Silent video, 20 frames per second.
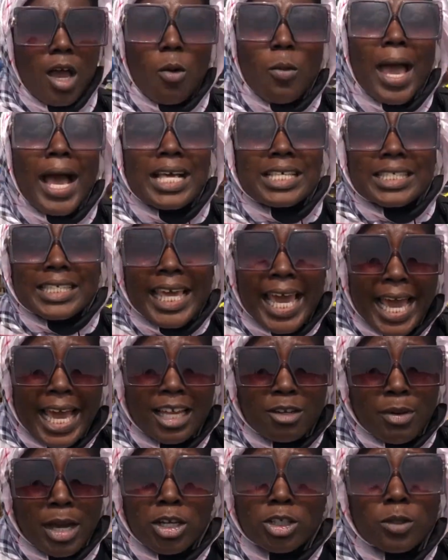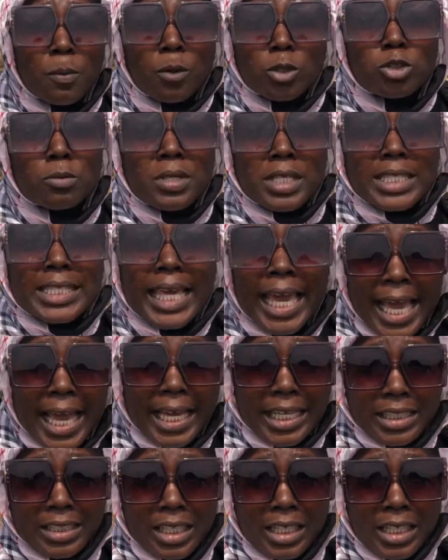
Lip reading: We are scared. We are not supposed to be scared.